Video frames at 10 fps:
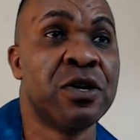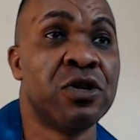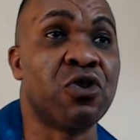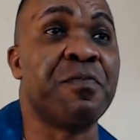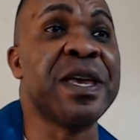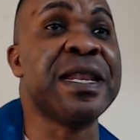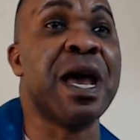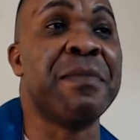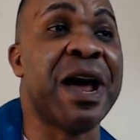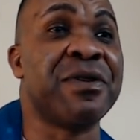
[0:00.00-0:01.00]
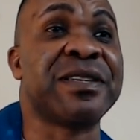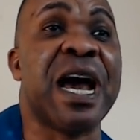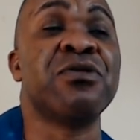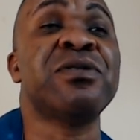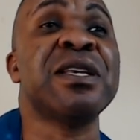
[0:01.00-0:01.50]
to be in a marriage, are
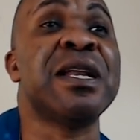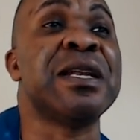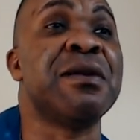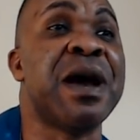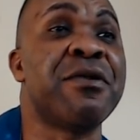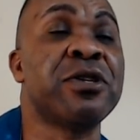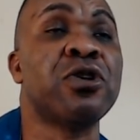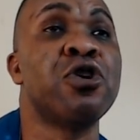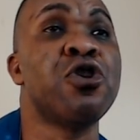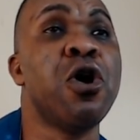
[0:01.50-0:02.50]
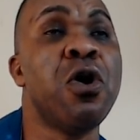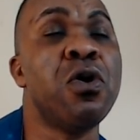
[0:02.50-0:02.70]
you still in the marriage? No.